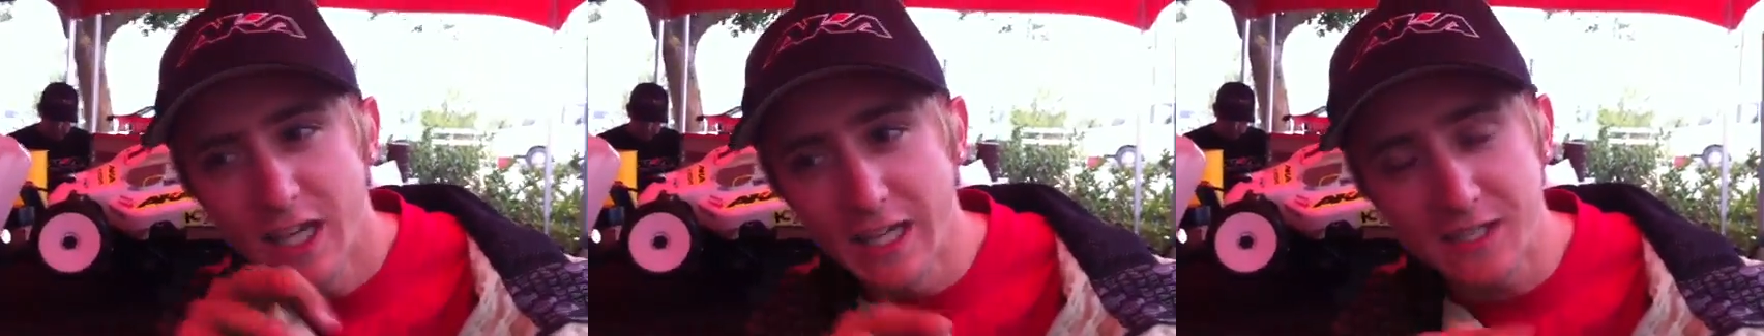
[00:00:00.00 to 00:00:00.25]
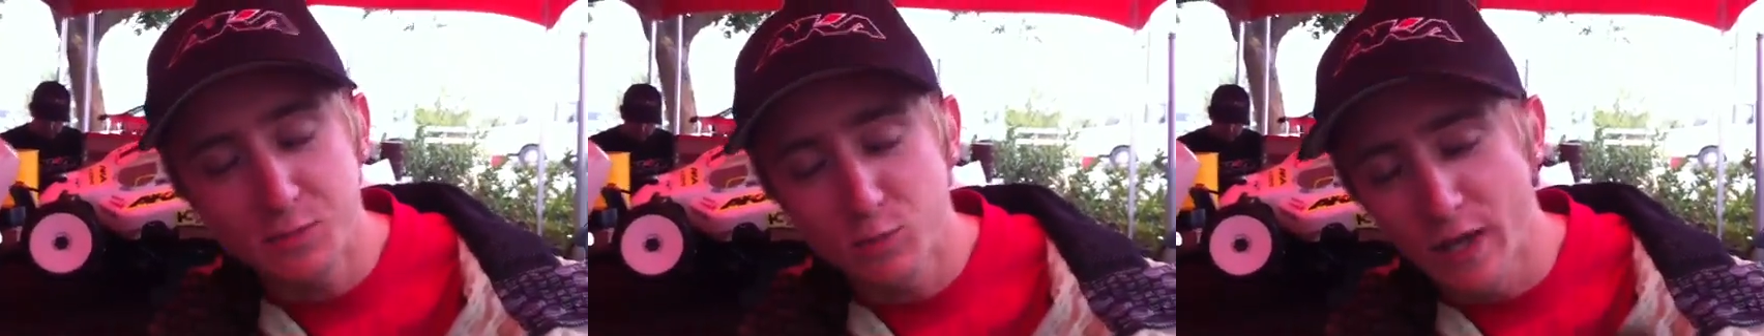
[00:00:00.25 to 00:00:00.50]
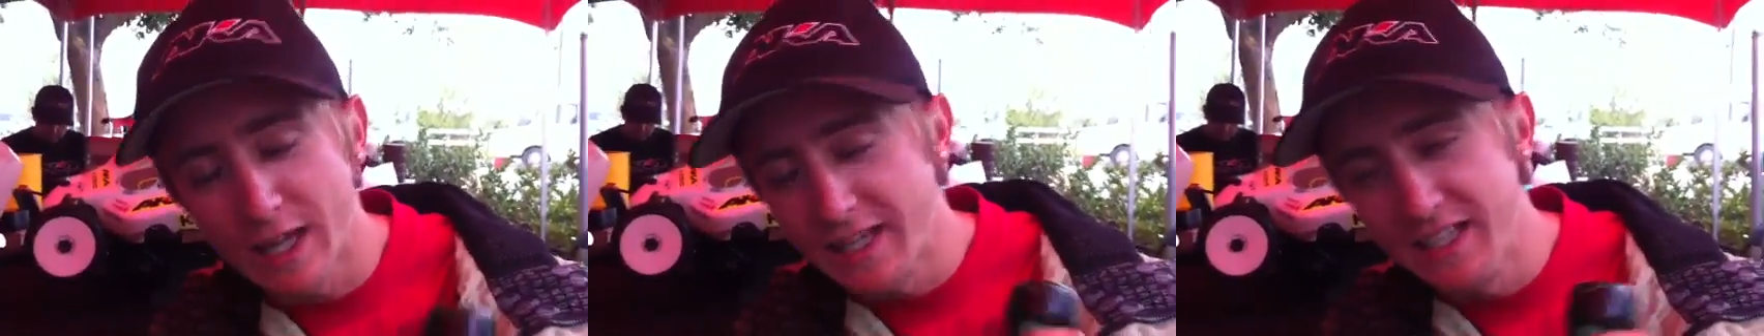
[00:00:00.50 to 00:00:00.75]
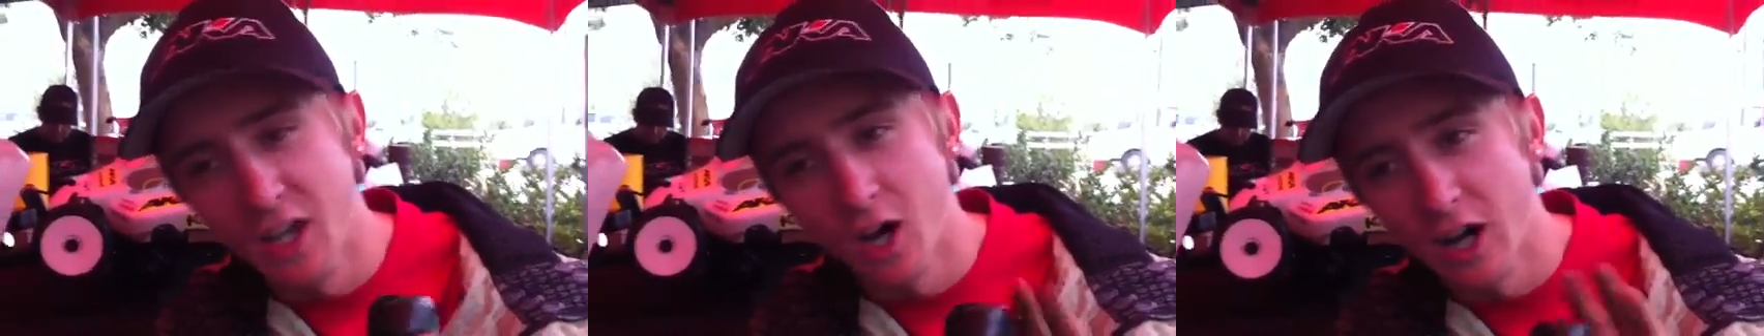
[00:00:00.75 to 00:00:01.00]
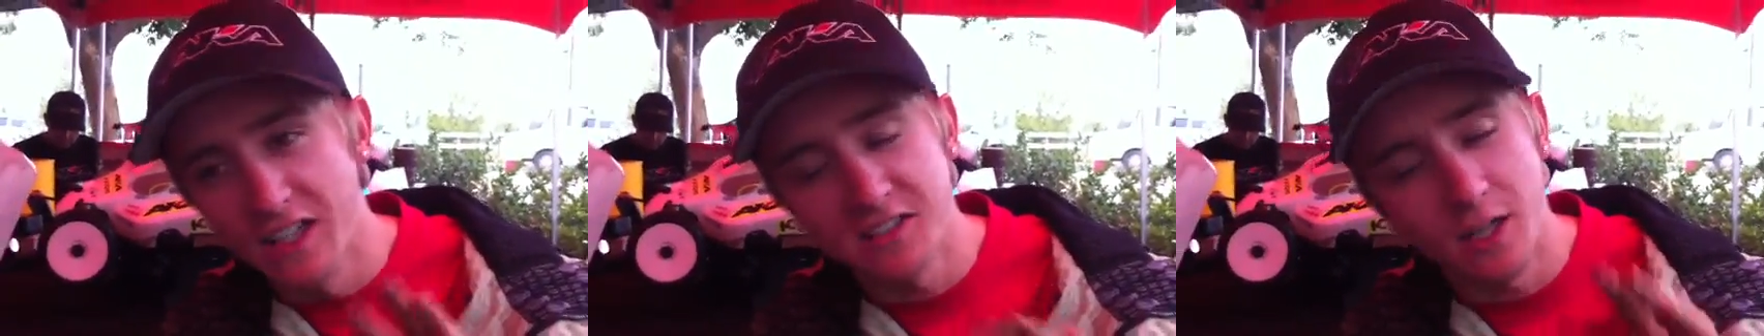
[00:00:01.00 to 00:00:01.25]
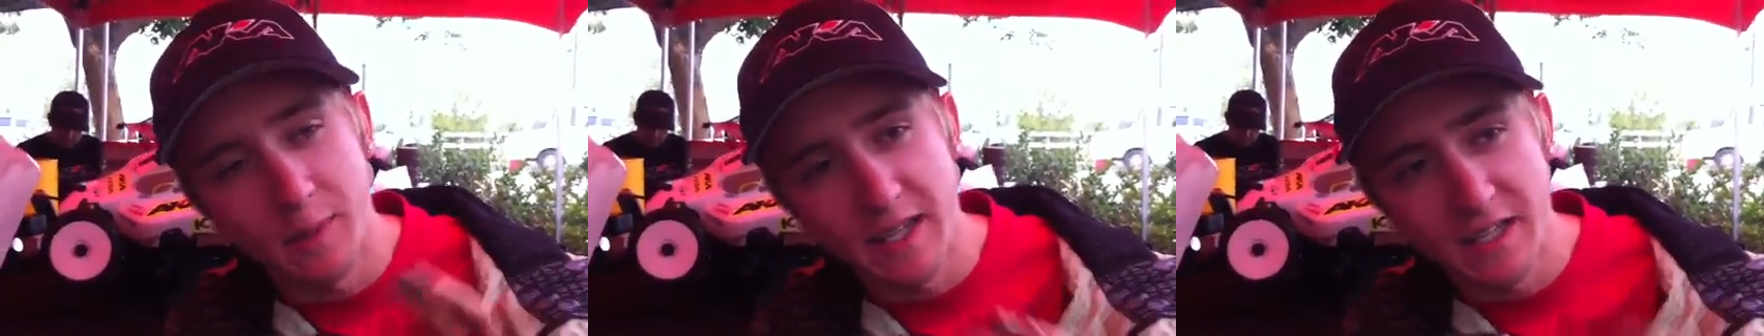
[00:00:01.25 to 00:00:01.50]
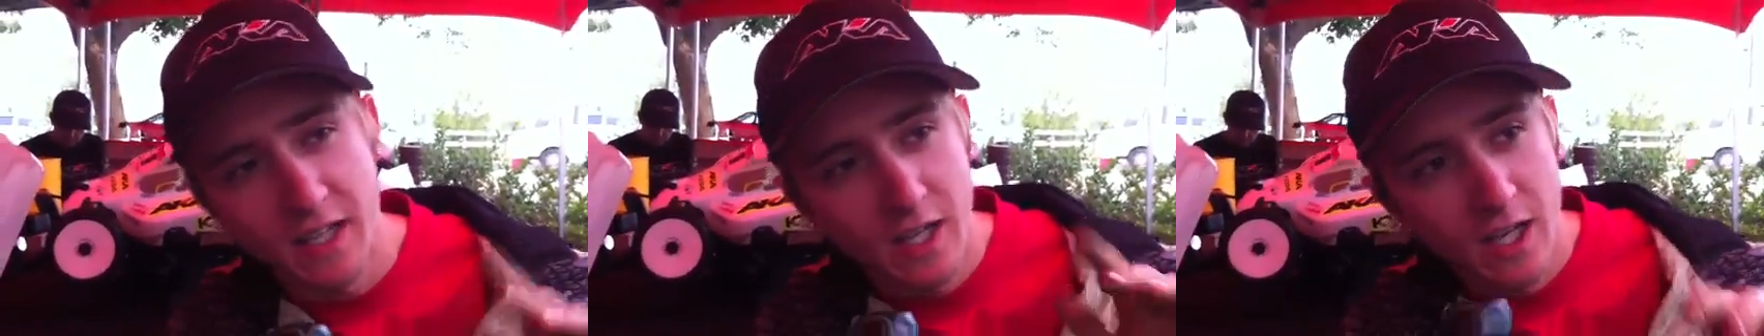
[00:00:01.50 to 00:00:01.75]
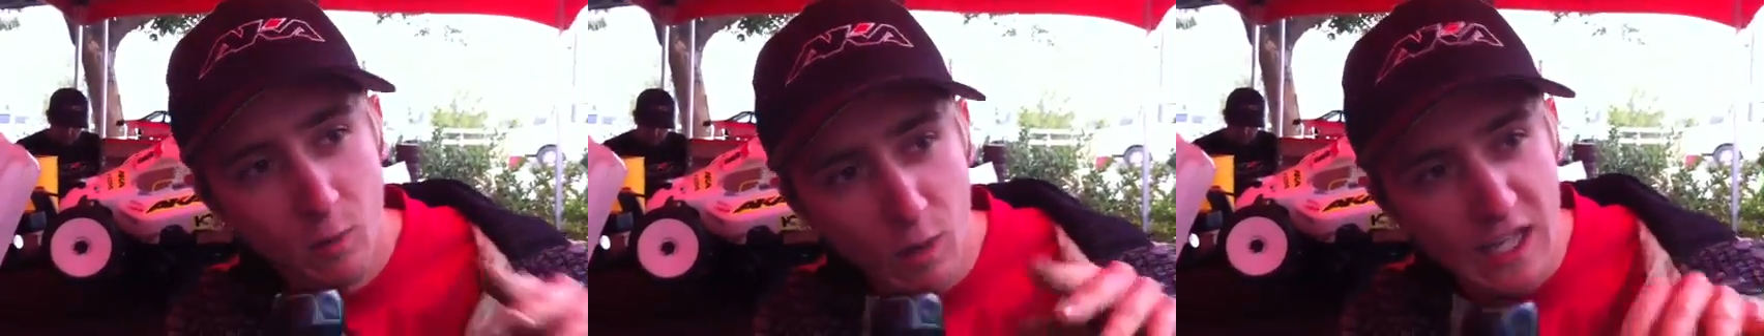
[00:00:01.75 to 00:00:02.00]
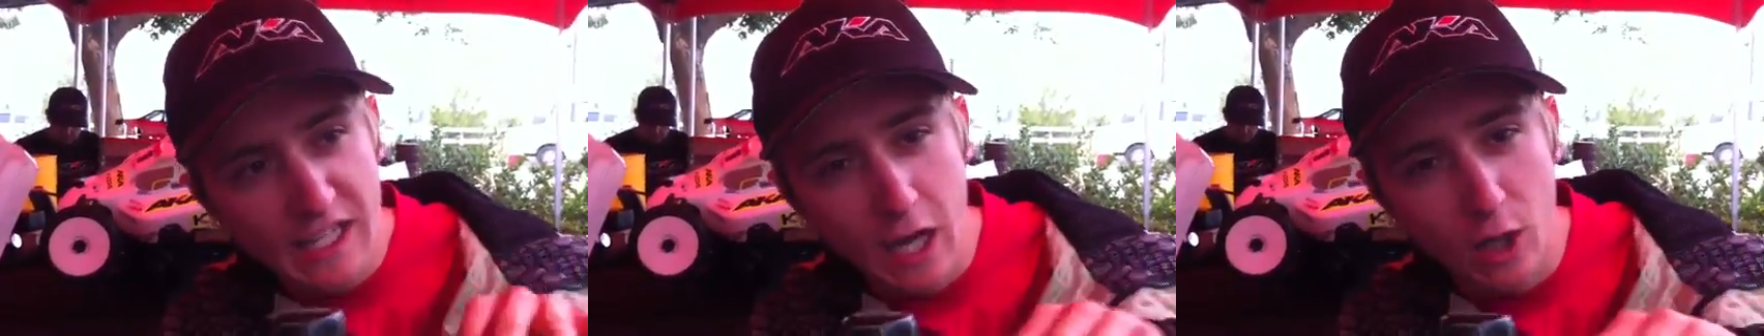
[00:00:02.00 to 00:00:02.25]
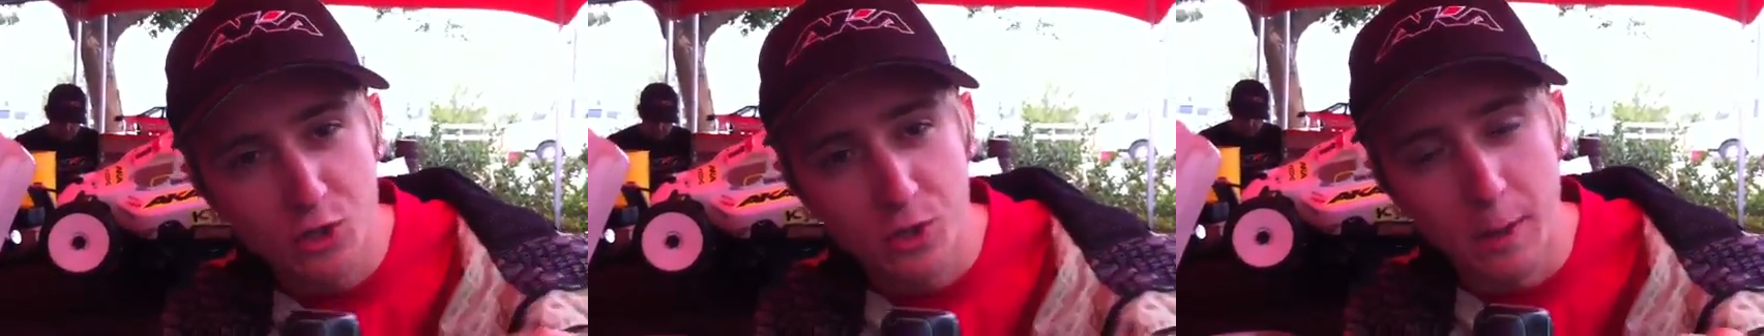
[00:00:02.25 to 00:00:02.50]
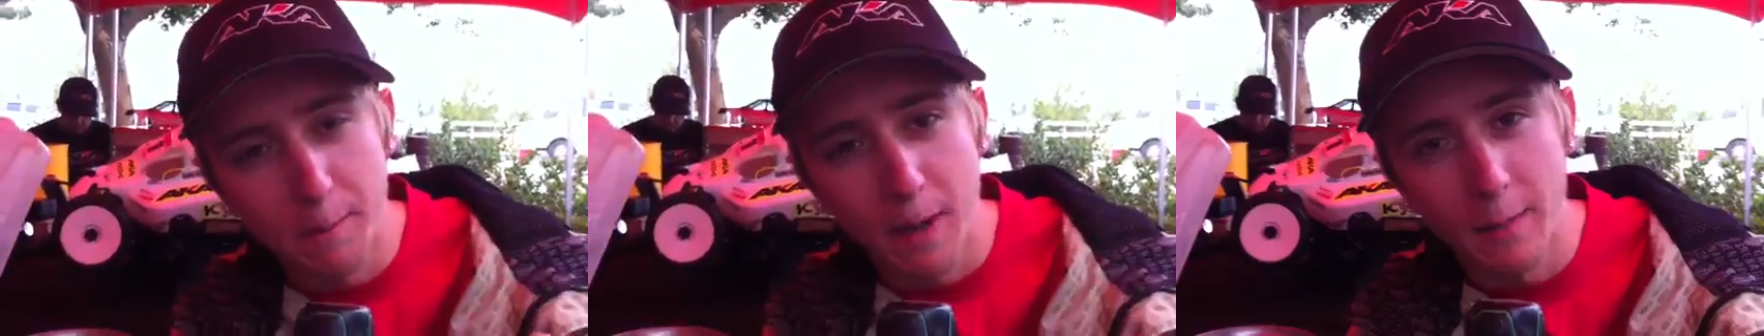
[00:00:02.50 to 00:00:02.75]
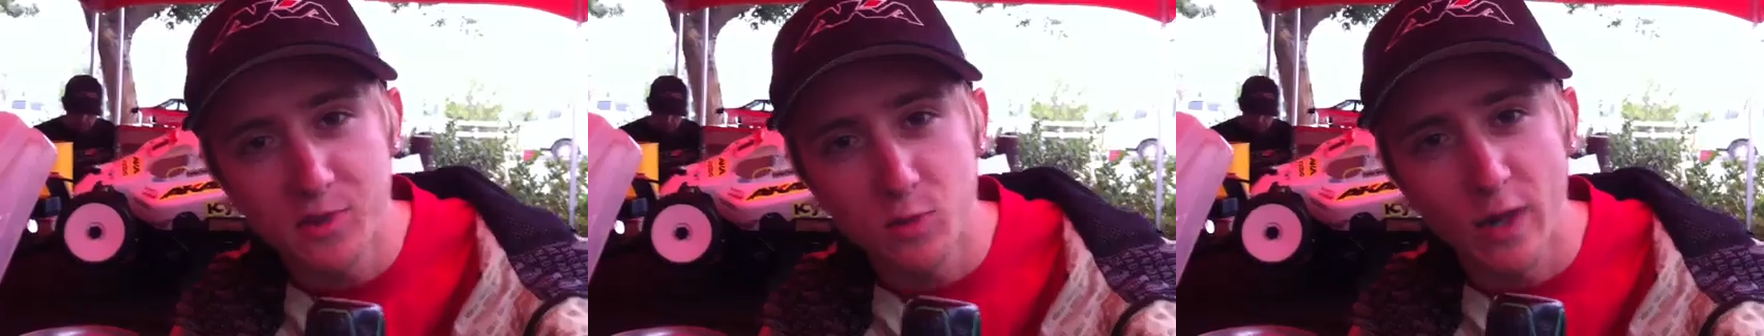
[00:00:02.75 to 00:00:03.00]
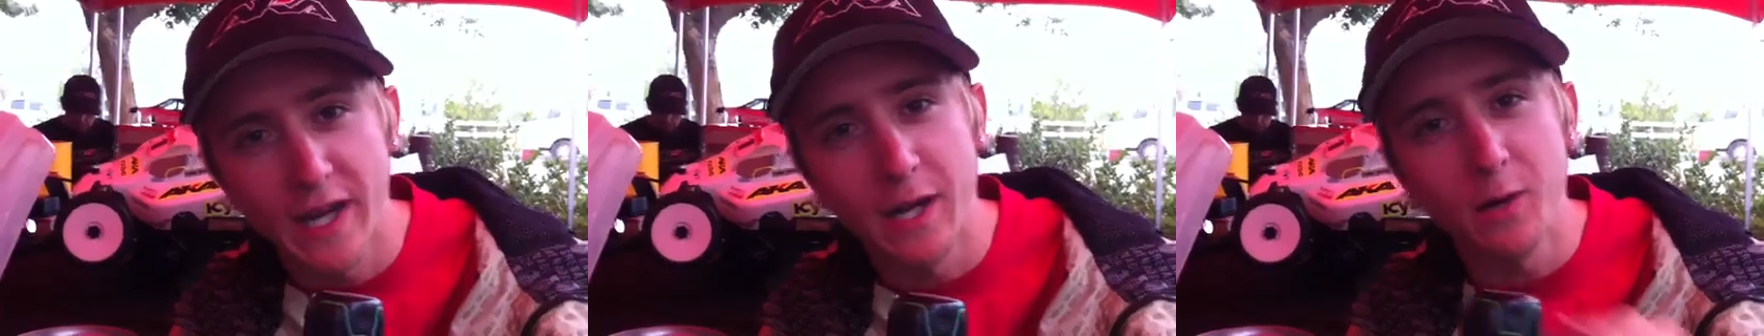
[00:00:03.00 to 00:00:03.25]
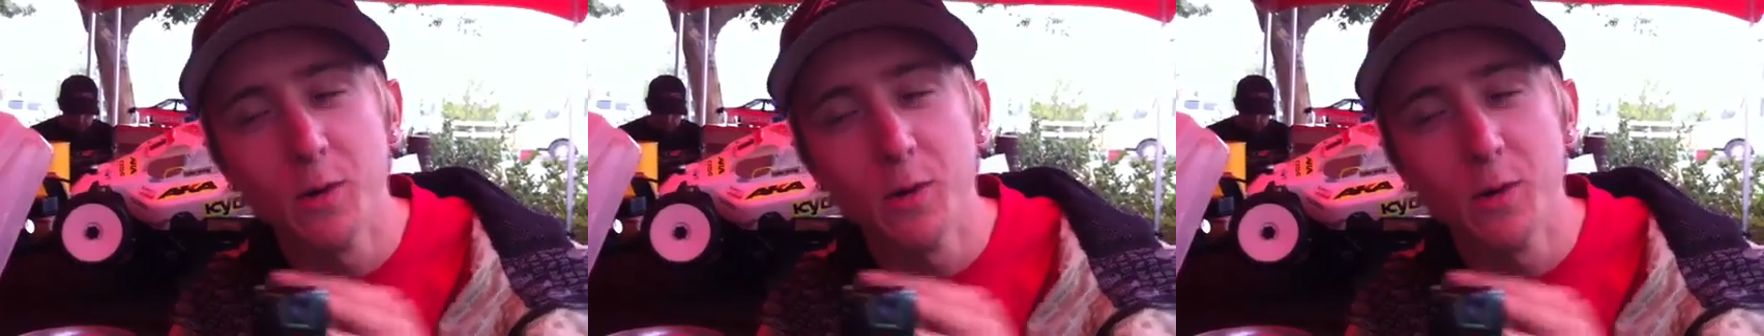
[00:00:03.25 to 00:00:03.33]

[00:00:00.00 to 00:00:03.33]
It's really nice. I mean, really goes through the bumps well.